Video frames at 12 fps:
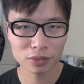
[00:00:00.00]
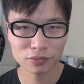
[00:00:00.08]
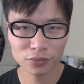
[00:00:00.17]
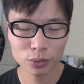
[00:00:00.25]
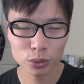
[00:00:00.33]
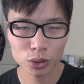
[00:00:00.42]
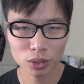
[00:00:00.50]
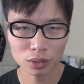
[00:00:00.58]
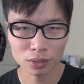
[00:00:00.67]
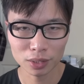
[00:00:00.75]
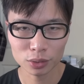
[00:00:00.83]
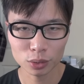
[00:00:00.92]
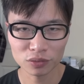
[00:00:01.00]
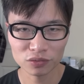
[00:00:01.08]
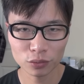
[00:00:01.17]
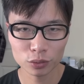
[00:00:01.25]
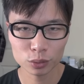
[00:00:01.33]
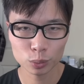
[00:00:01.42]
the future, like the
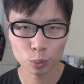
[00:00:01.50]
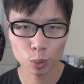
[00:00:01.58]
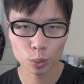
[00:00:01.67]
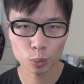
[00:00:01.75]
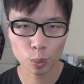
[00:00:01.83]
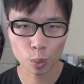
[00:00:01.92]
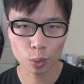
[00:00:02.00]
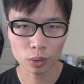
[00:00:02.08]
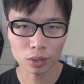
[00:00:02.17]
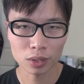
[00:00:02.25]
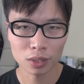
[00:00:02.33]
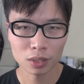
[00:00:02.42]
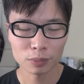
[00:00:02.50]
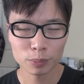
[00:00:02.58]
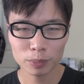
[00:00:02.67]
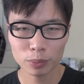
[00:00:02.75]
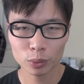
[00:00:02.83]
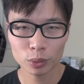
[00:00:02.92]
First World War,
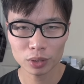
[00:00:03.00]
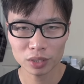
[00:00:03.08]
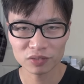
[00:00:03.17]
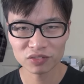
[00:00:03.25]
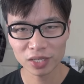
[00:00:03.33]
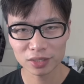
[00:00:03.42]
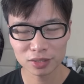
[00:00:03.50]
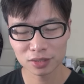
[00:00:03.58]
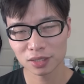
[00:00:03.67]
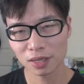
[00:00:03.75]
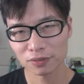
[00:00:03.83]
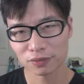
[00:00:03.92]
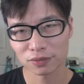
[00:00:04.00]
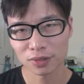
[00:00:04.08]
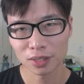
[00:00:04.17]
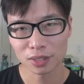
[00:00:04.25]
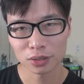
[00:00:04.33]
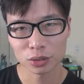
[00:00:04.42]
people who invent stuff
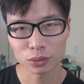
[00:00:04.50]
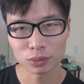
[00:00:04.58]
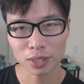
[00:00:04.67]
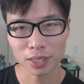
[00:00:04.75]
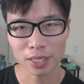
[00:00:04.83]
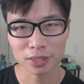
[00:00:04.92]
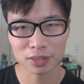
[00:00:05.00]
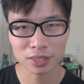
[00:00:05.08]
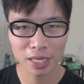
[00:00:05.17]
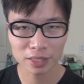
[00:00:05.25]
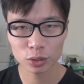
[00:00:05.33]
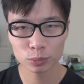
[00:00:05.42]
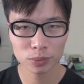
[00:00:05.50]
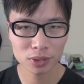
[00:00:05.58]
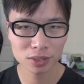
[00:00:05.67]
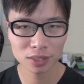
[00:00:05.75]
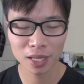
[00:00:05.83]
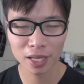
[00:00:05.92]
to like extend
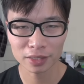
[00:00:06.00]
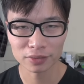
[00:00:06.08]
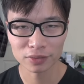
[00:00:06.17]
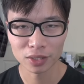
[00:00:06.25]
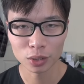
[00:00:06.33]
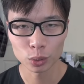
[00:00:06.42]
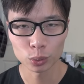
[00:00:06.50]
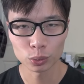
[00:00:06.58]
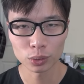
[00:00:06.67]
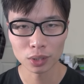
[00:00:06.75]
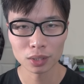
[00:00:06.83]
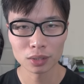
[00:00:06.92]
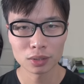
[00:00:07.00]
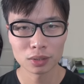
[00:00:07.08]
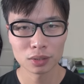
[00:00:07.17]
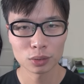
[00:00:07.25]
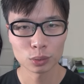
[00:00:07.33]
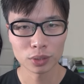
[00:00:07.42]
humans' life,
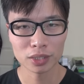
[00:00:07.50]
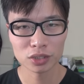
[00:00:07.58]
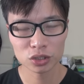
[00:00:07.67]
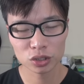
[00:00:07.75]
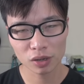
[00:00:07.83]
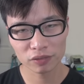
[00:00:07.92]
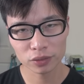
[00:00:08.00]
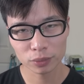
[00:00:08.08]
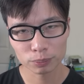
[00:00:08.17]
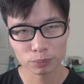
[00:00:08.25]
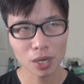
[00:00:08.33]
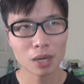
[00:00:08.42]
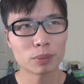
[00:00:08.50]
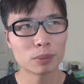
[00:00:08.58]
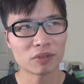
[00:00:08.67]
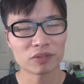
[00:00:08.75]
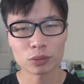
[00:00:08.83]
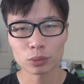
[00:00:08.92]
who can solve the
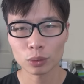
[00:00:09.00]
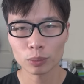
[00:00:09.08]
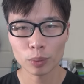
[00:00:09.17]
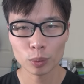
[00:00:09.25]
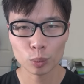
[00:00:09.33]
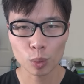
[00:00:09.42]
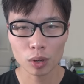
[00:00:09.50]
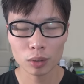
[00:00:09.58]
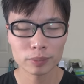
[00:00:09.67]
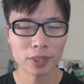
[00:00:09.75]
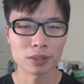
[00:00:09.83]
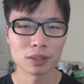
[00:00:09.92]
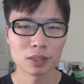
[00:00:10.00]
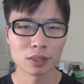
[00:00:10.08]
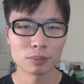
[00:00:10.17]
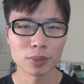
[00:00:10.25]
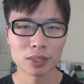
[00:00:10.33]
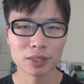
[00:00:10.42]
problem of global warming.
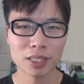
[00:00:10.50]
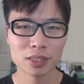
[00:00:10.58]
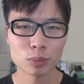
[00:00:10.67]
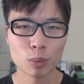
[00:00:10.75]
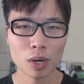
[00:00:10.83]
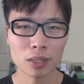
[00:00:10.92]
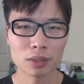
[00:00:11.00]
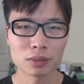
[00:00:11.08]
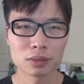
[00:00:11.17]
But guess what?